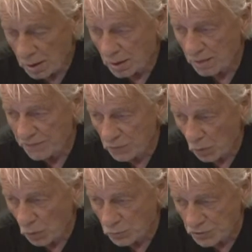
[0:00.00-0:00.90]
if you
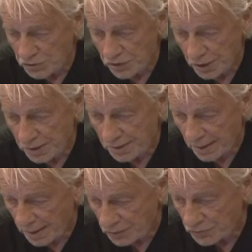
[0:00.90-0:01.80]
hold the stick
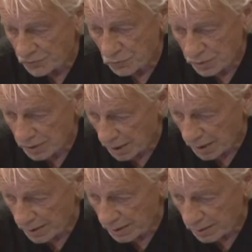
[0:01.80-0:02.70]
tense or
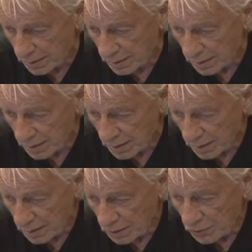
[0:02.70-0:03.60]
tight,
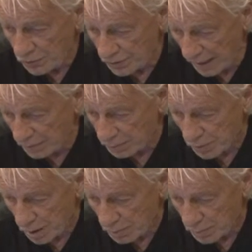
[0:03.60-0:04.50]
you're going to have a
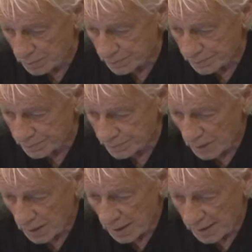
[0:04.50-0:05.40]
problem,
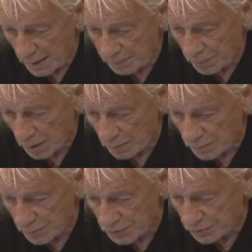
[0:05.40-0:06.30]
and that problem
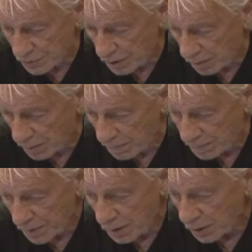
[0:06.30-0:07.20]
is going to come up
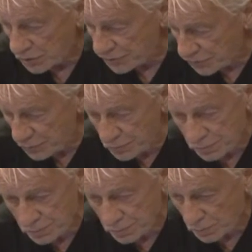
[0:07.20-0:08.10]
soon
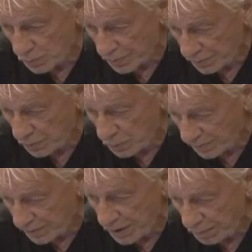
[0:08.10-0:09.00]
with you if you
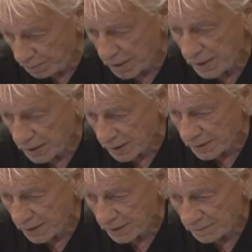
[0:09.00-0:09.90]
keep playing like
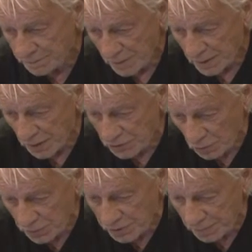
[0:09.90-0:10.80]
that. That's
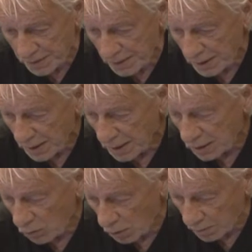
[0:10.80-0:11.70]
going to be
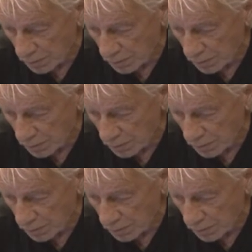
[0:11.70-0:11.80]
carpal